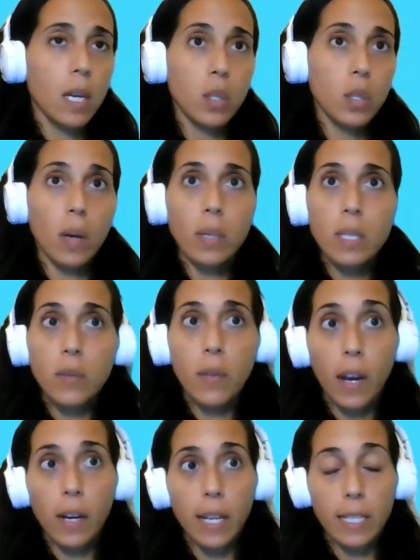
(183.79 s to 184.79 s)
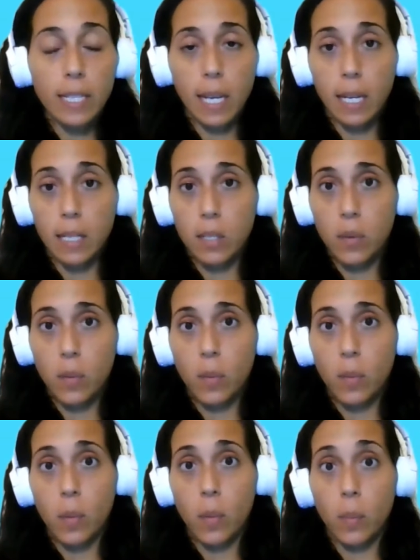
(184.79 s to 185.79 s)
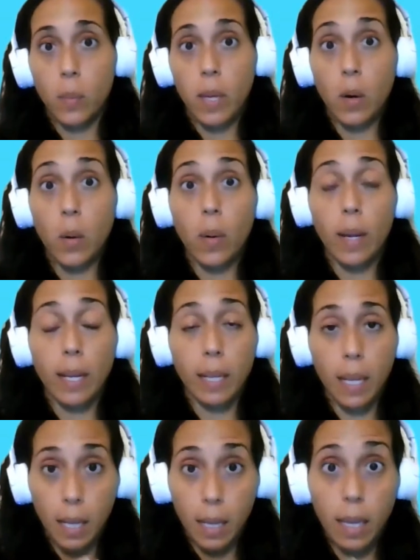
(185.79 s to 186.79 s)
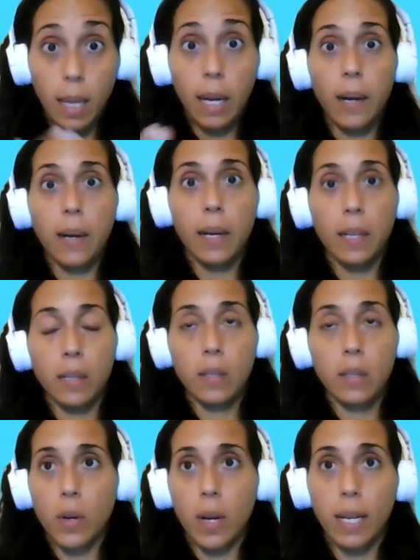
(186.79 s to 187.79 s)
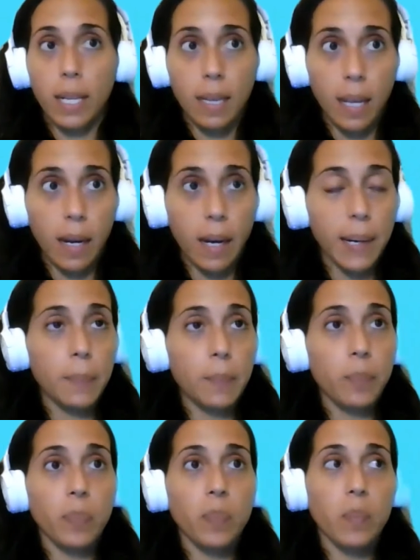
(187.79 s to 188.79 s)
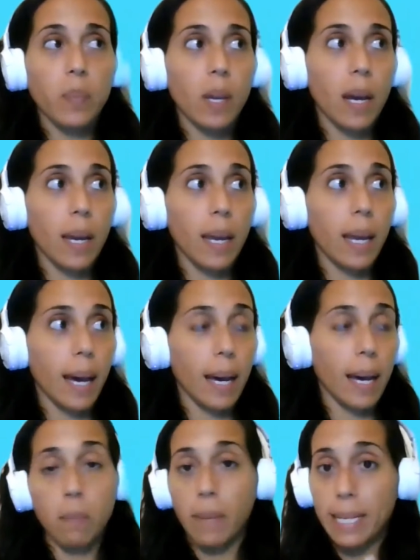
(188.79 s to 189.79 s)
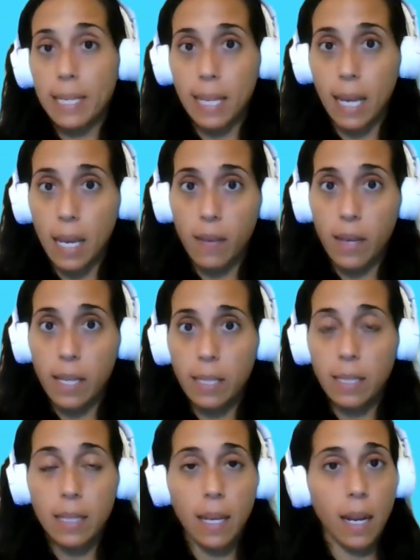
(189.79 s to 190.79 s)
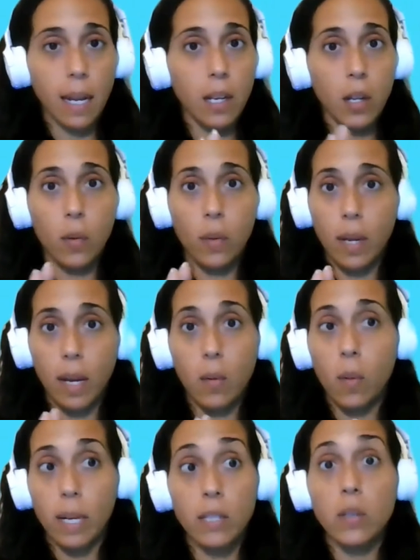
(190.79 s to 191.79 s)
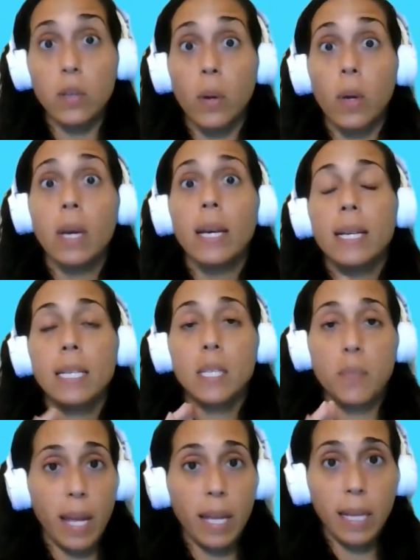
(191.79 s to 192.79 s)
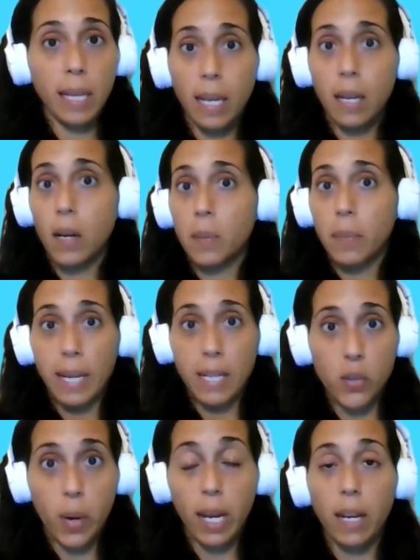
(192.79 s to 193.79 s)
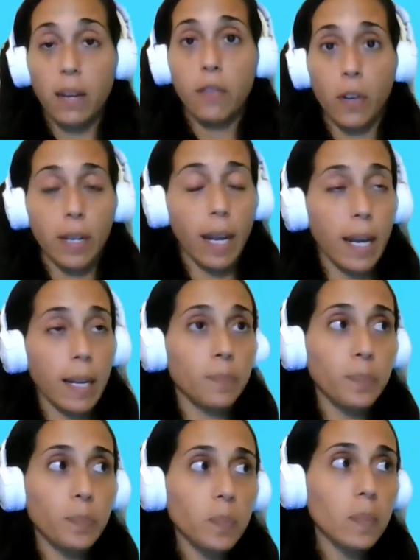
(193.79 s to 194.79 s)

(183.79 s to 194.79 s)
So I was very excited to be going there and training there. I had my savings and I knew that I wanted to spend it on my training for that.